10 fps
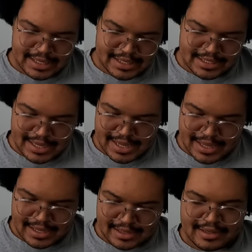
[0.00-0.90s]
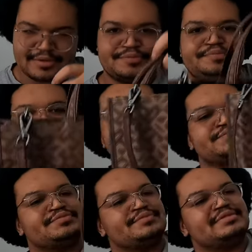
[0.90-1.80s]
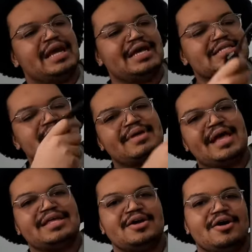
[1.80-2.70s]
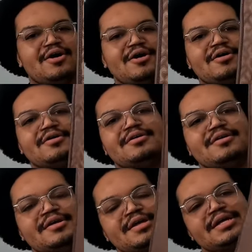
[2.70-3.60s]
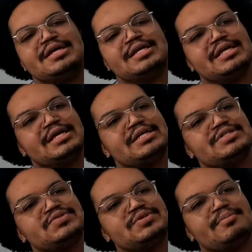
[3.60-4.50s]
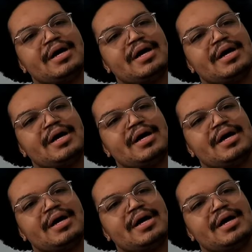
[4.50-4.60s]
And yeah, that is the bag, y'all. Get into the